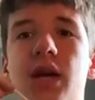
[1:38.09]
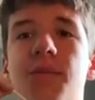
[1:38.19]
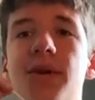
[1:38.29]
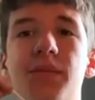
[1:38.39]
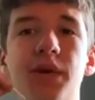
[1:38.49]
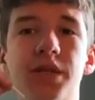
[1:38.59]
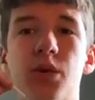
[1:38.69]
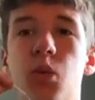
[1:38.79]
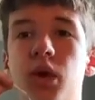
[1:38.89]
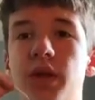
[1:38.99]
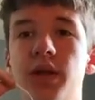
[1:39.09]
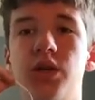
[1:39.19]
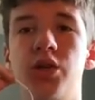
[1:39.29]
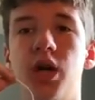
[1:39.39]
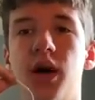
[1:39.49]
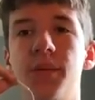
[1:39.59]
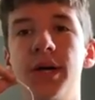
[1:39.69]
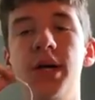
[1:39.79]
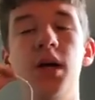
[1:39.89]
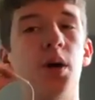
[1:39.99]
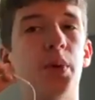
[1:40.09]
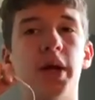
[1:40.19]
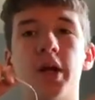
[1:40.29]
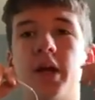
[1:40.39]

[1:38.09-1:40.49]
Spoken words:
Eminem does a really good job of bringing